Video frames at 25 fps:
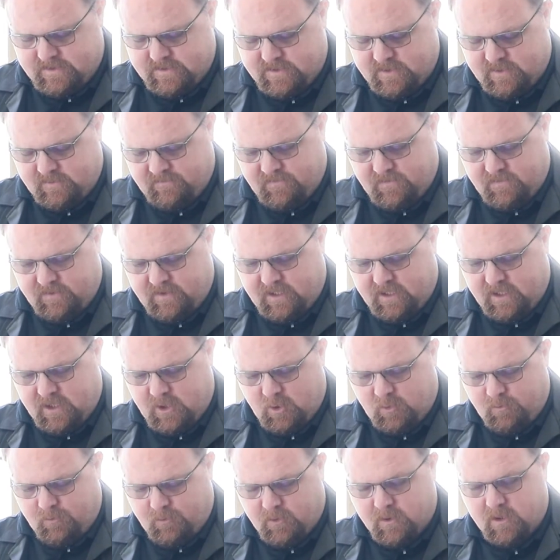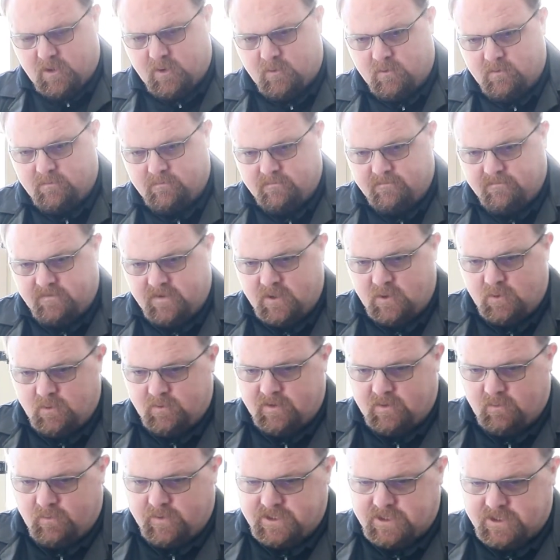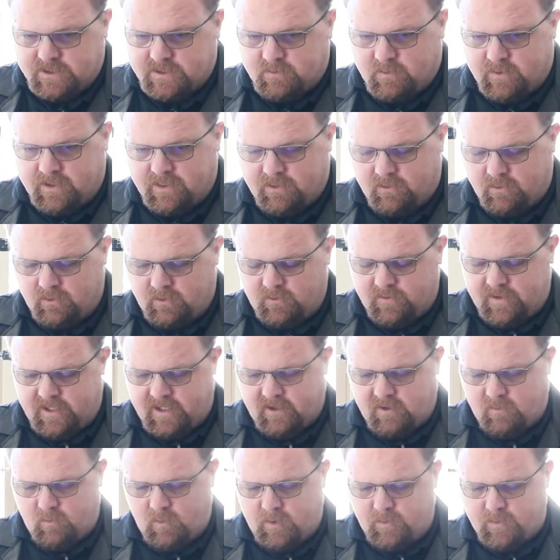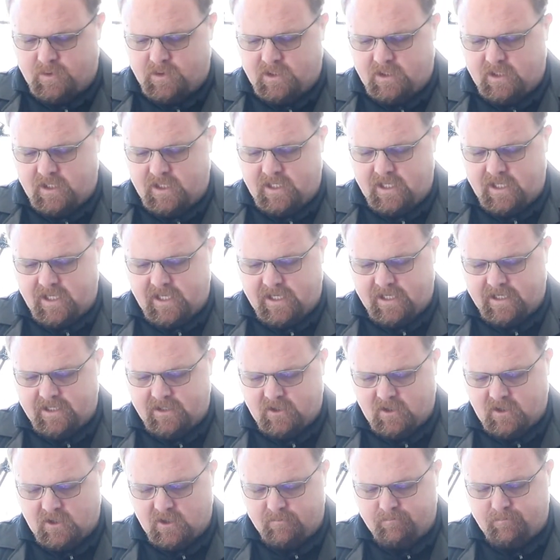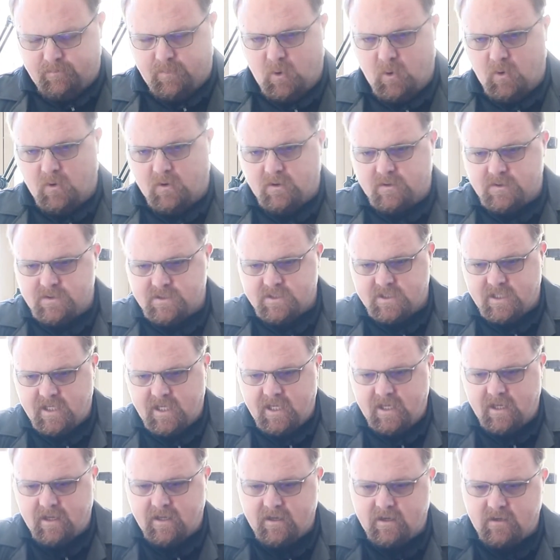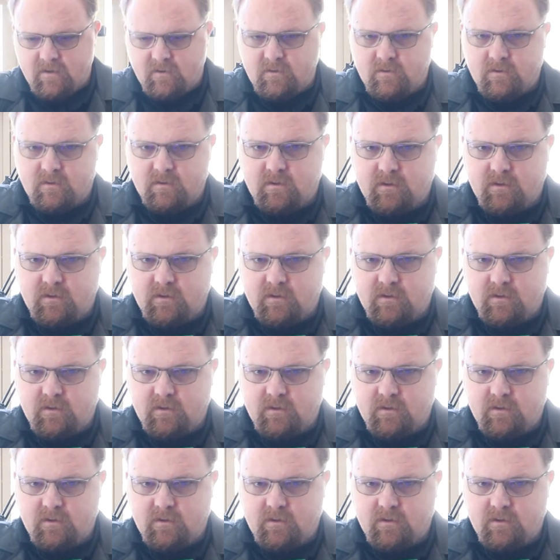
So for the GoPro view that we just went through there, we were looking at our boards, and